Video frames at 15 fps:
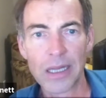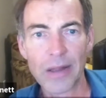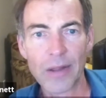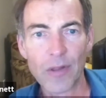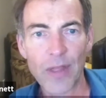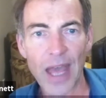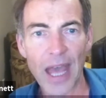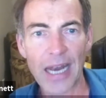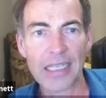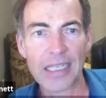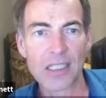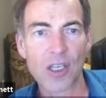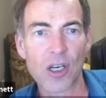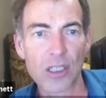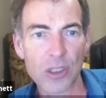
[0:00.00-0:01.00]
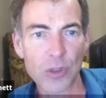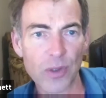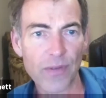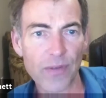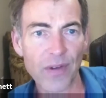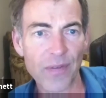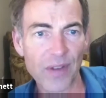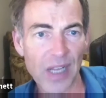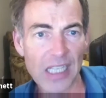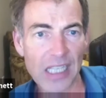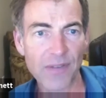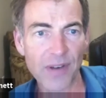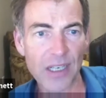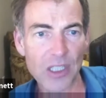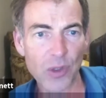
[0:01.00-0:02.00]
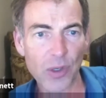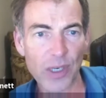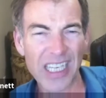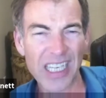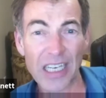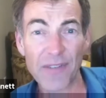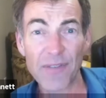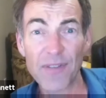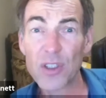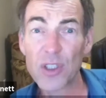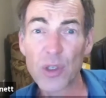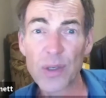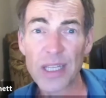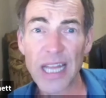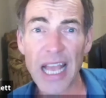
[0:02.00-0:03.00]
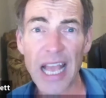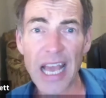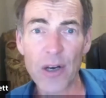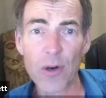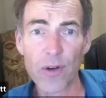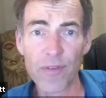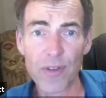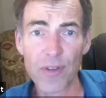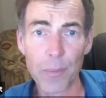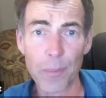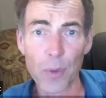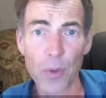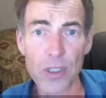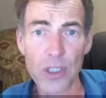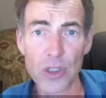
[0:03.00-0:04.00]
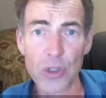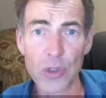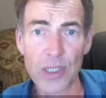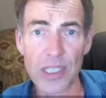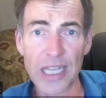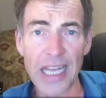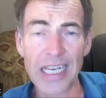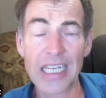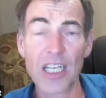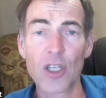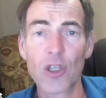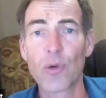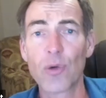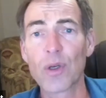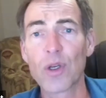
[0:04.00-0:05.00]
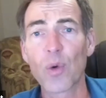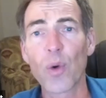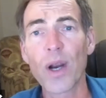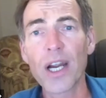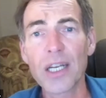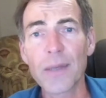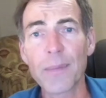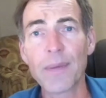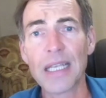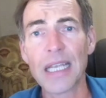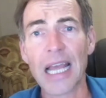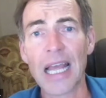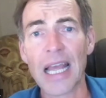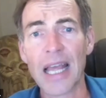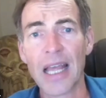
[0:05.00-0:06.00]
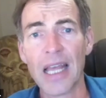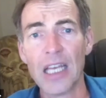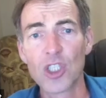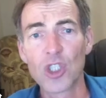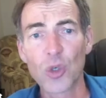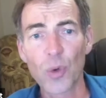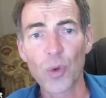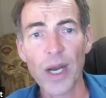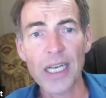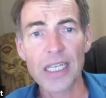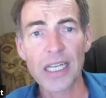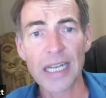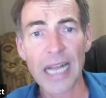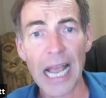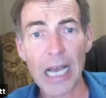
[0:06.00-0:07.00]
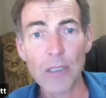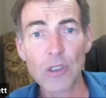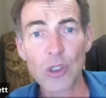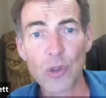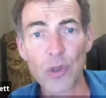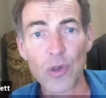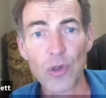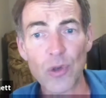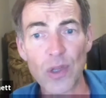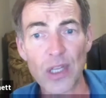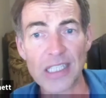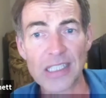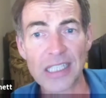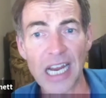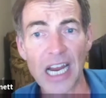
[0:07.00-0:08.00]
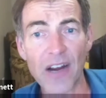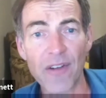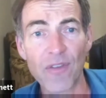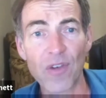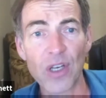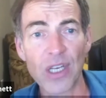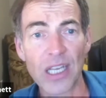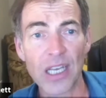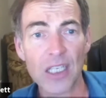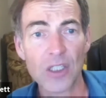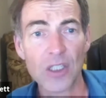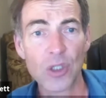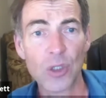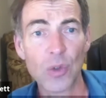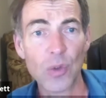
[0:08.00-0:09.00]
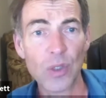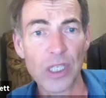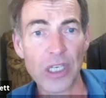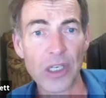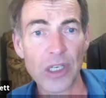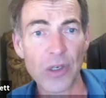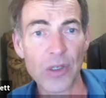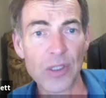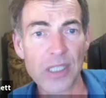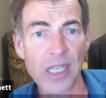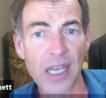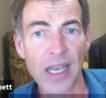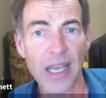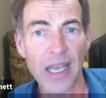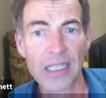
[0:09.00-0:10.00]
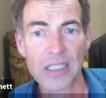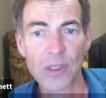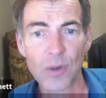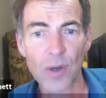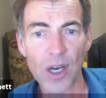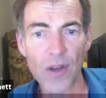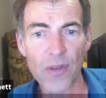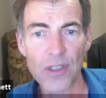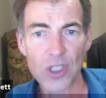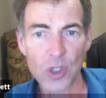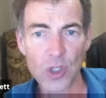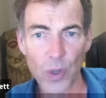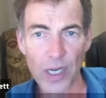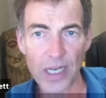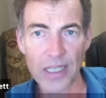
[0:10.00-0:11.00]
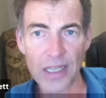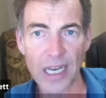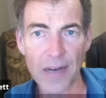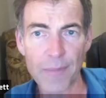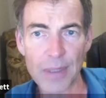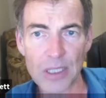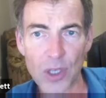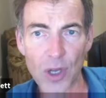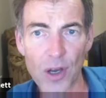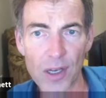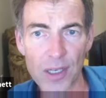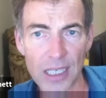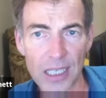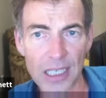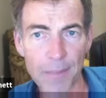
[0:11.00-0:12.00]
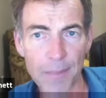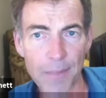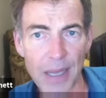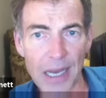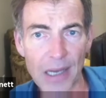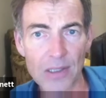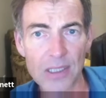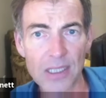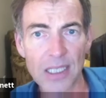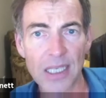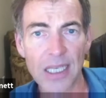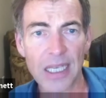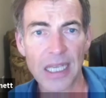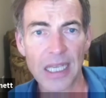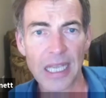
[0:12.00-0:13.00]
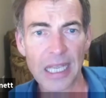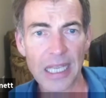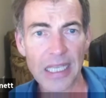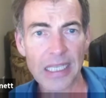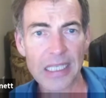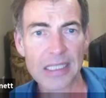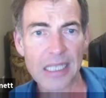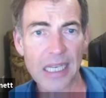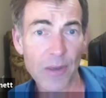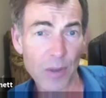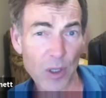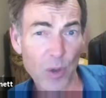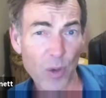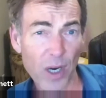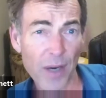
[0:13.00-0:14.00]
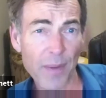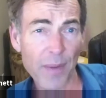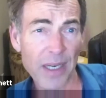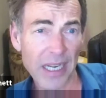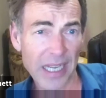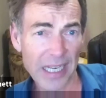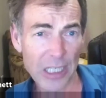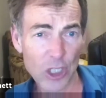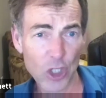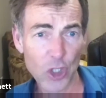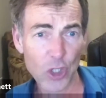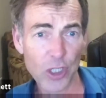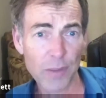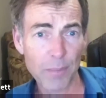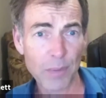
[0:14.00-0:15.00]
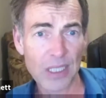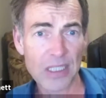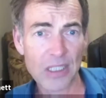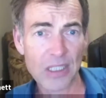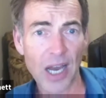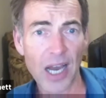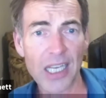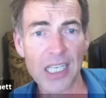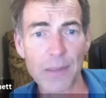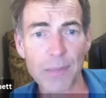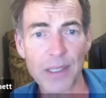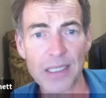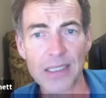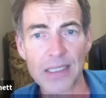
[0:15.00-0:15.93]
That is called derivative classifier training. And if you're doing that, or if your employees are doing that, they're required to be trained on how to do this every 2 years. And so all this training that I've been talking about is a requirement and it should be documented.